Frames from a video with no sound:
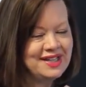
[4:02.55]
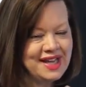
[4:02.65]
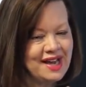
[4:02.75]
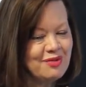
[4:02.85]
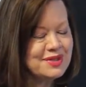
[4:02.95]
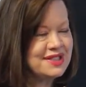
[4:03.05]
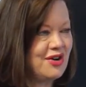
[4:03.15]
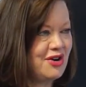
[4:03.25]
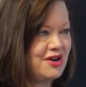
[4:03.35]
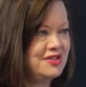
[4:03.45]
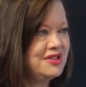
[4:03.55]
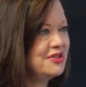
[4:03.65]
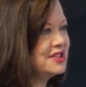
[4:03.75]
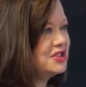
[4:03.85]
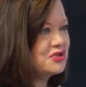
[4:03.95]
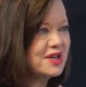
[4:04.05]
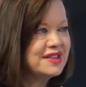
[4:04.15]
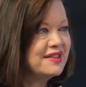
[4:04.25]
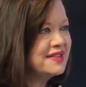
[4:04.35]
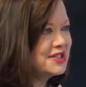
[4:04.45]
Yeah, it was hard. There is
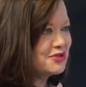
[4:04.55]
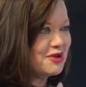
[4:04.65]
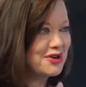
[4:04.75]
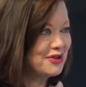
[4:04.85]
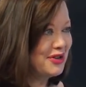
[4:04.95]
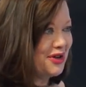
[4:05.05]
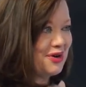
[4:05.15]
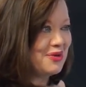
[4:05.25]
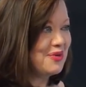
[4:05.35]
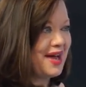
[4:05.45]
strength in the struggle, though.